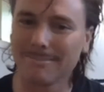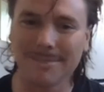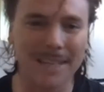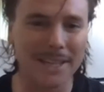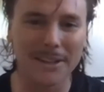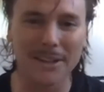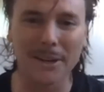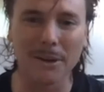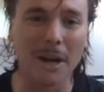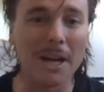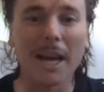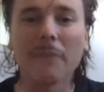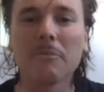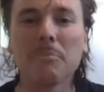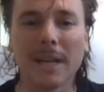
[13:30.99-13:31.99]
I
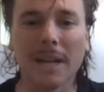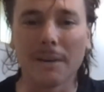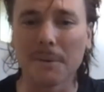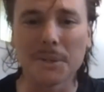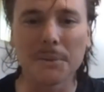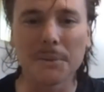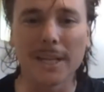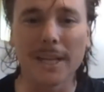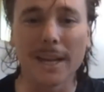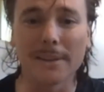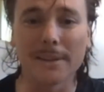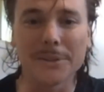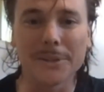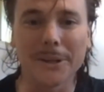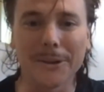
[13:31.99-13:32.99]
haven't been able to do it
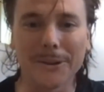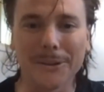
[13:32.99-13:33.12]
again. So